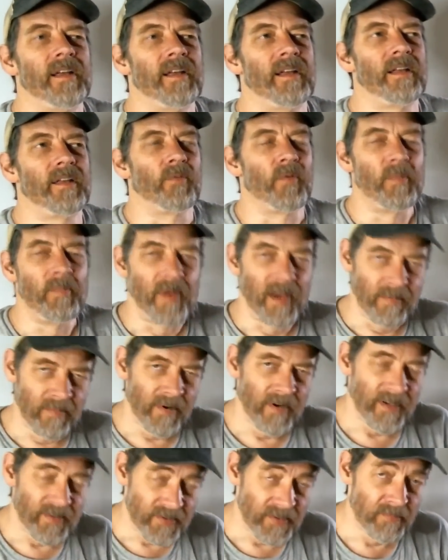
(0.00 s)
remember,
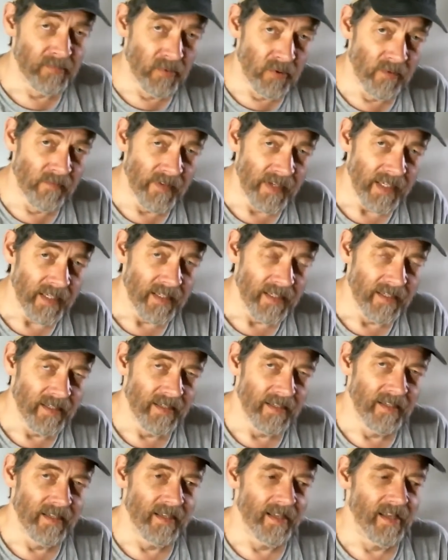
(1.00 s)
it's a movie
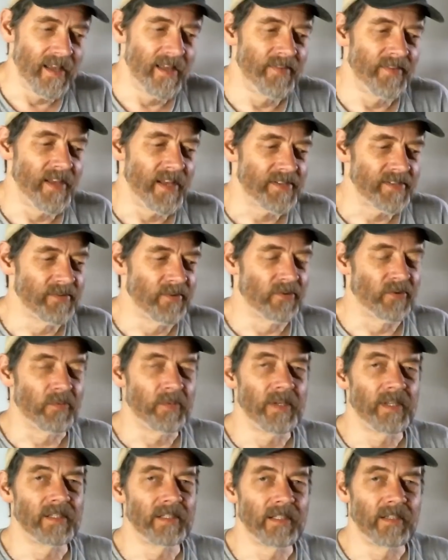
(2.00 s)
and that's not
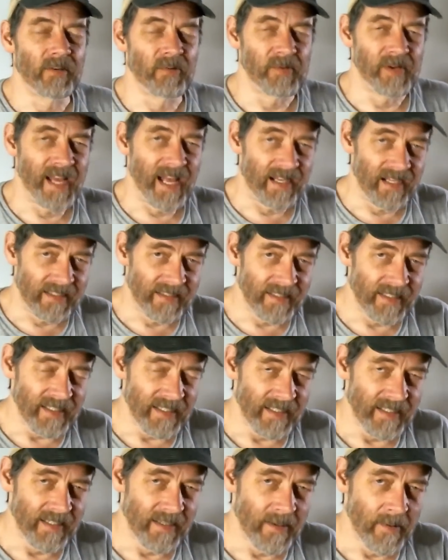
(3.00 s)
reality.
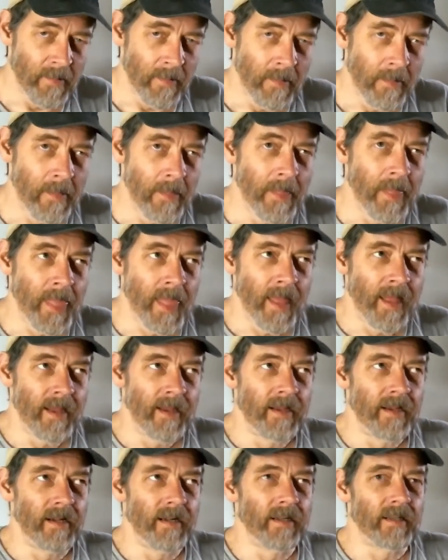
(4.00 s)

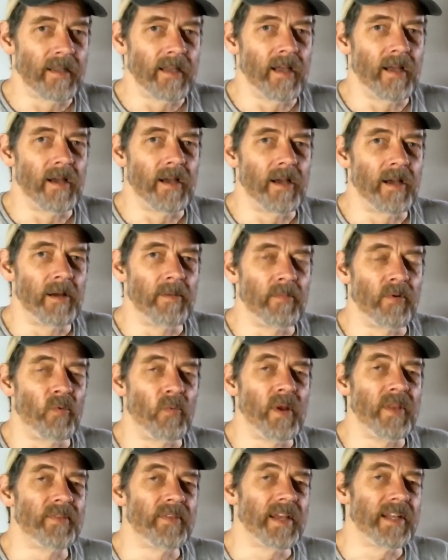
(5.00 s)

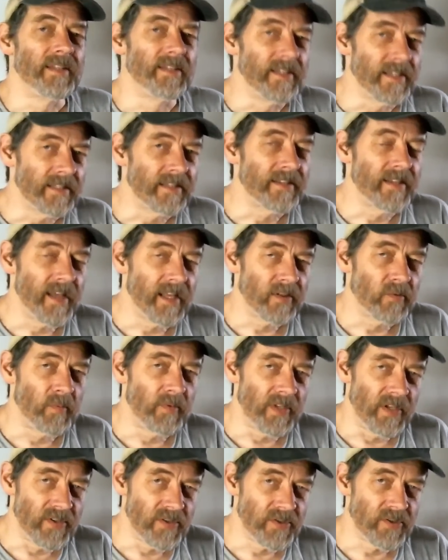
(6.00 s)
When they did that, when
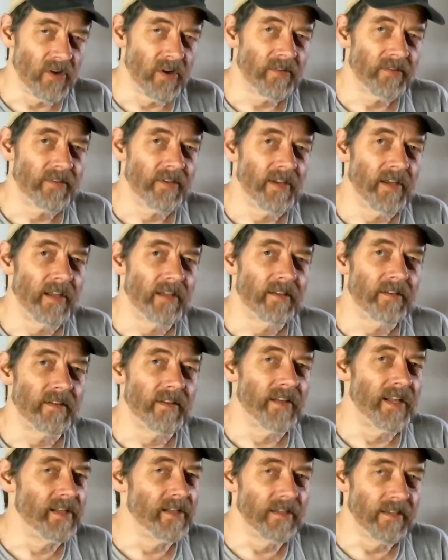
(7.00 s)
they shot that,
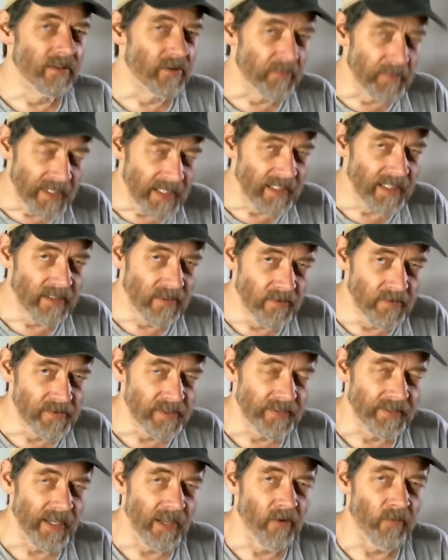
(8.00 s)
they didn't really lose a
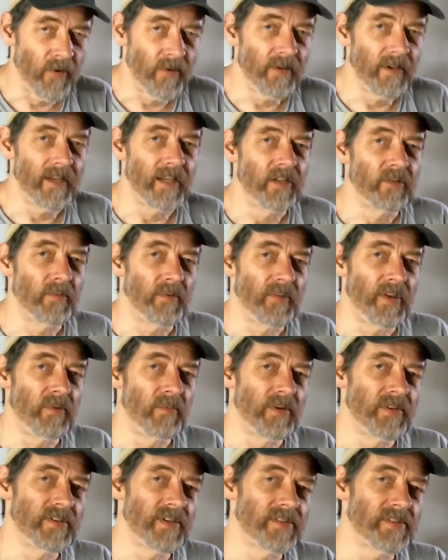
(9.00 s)
tail rotor. They
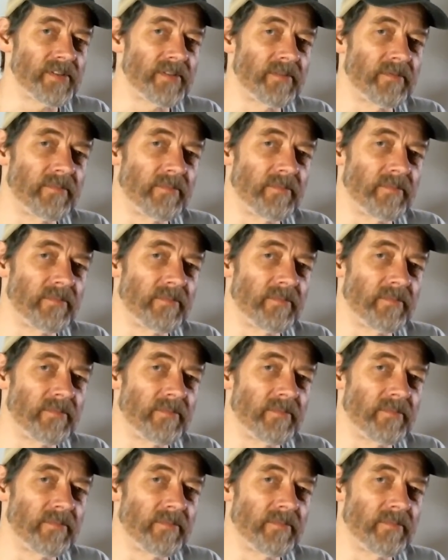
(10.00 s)
were just